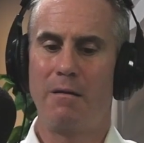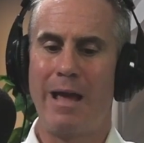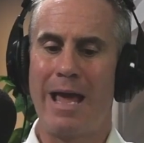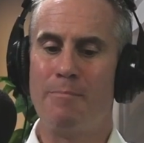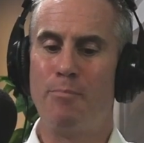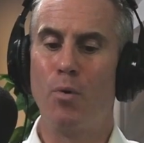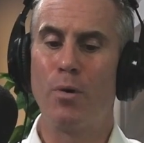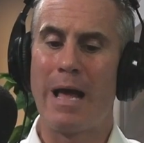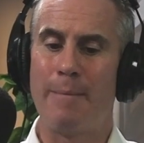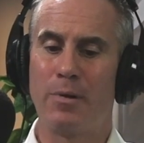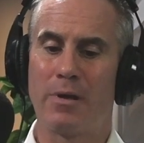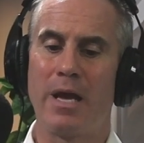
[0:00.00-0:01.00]
a board
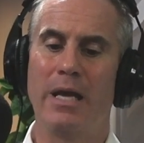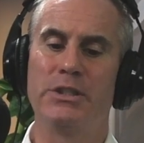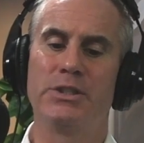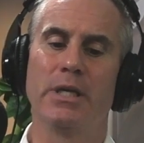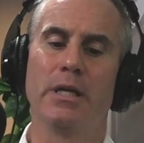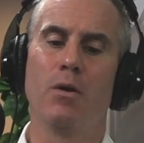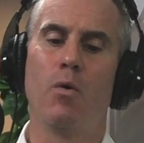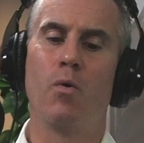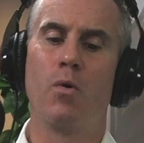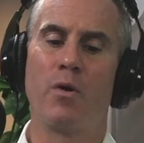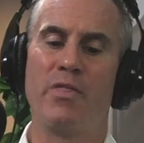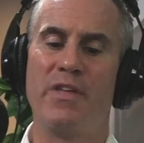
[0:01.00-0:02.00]
application
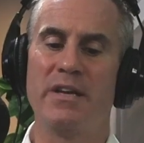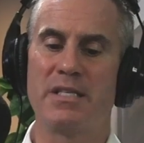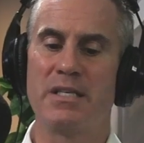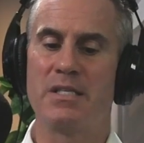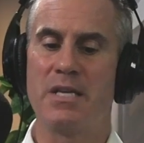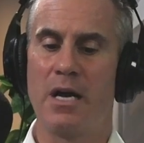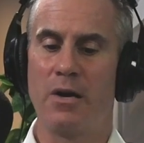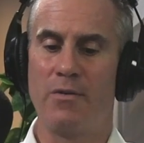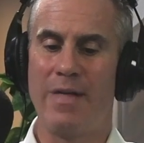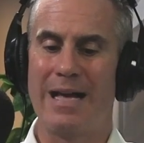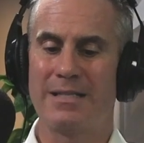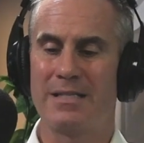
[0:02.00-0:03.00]
or this is done or
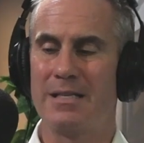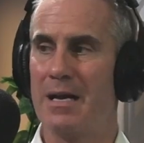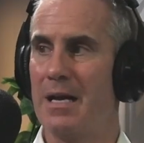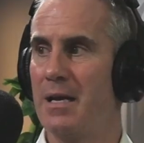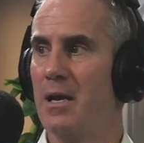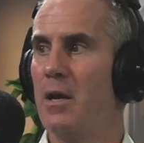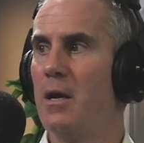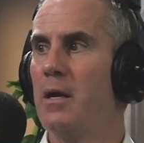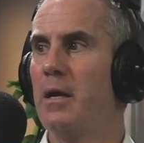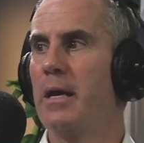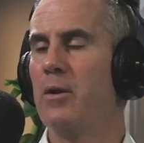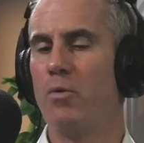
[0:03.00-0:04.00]
that's done
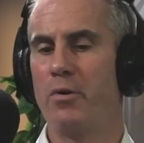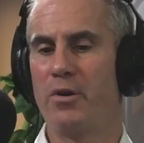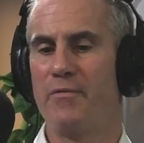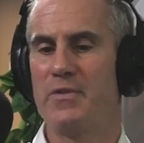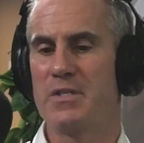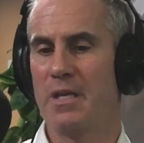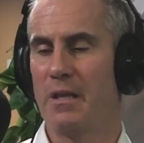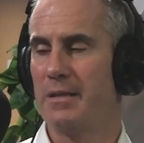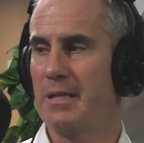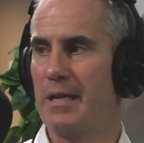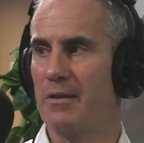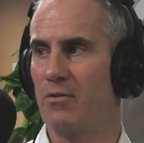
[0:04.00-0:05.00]
in order to
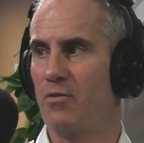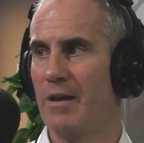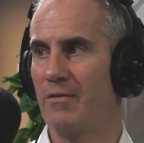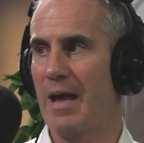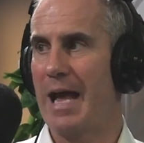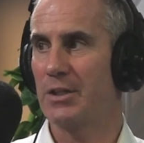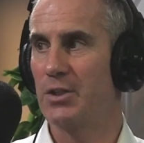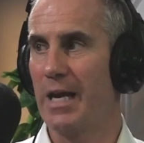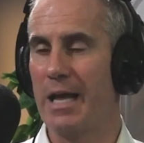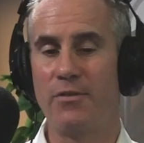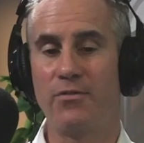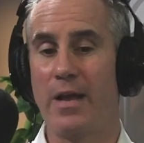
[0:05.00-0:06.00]
facilitate the transaction.
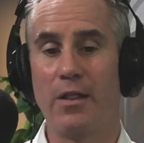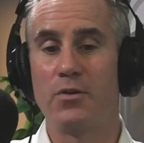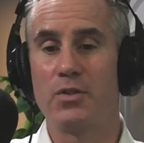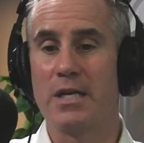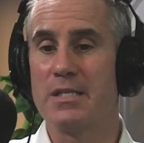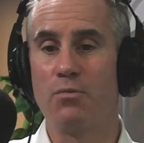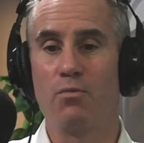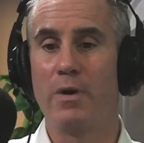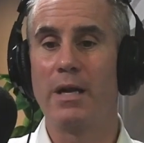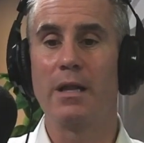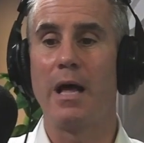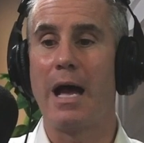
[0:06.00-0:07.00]
And the seller doesn't
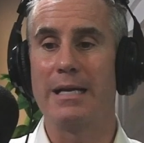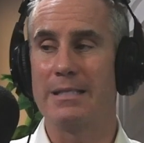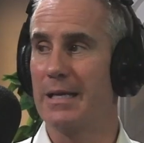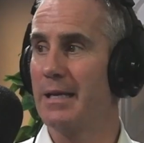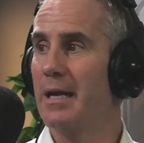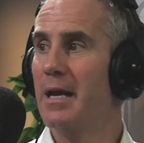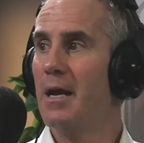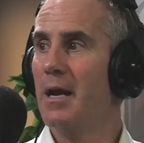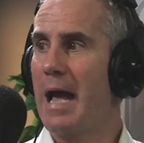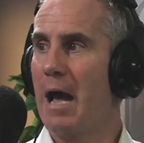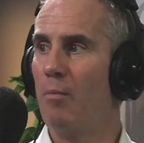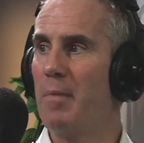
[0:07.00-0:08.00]
realize it,
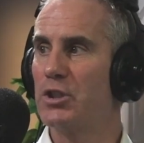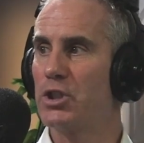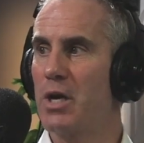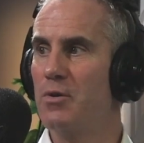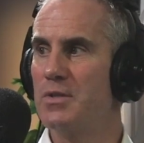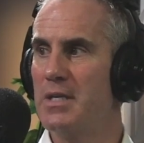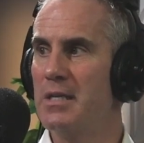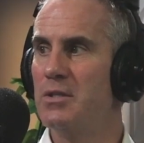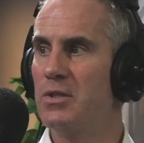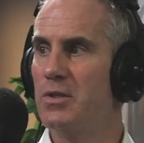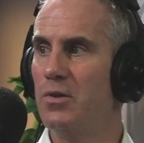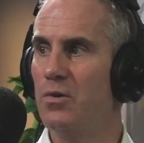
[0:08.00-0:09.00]
how much goes
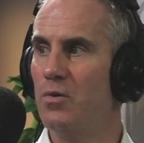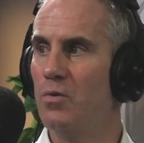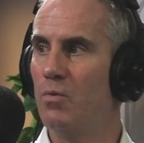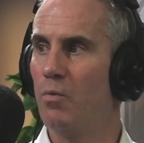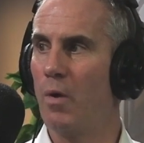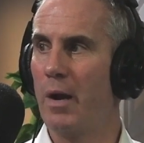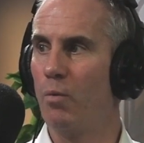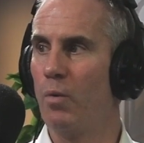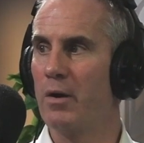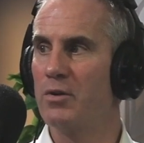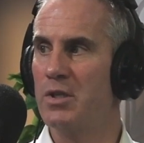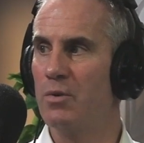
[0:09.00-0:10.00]
into what
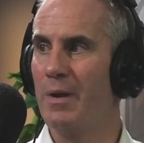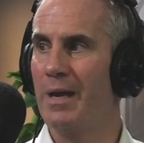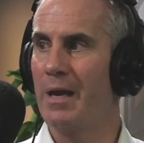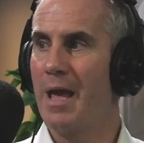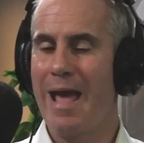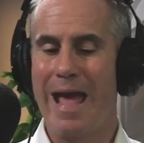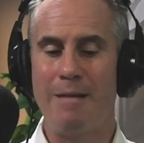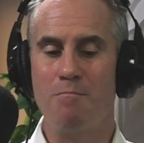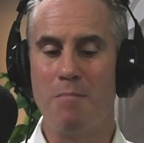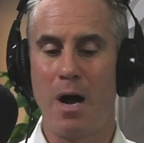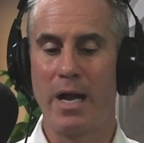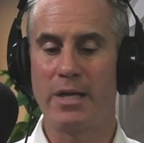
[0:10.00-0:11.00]
we're doing and
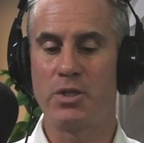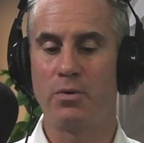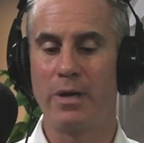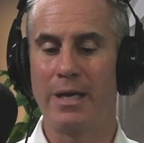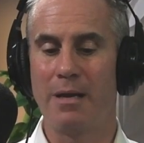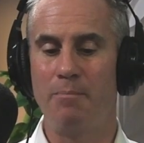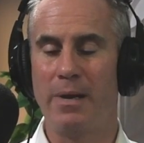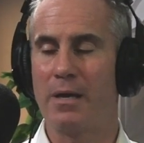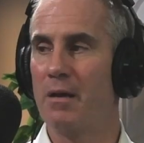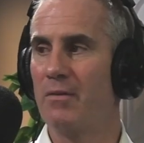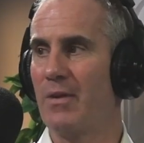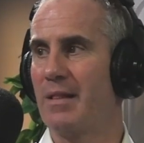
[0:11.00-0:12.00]
monitoring it,
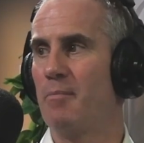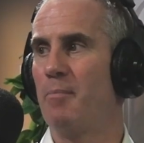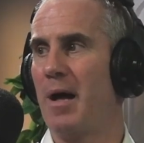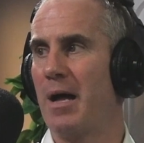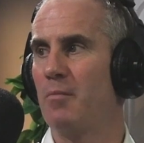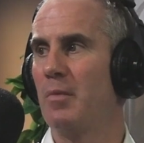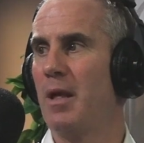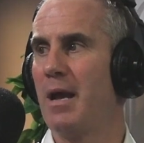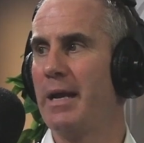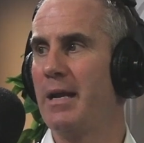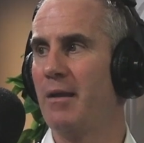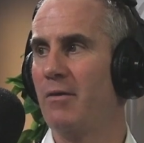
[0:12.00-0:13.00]
because at the bottom
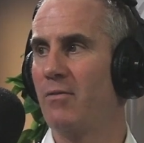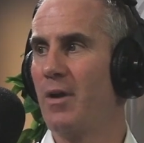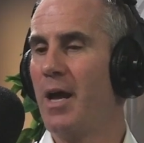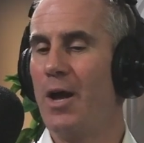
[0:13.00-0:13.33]
line is,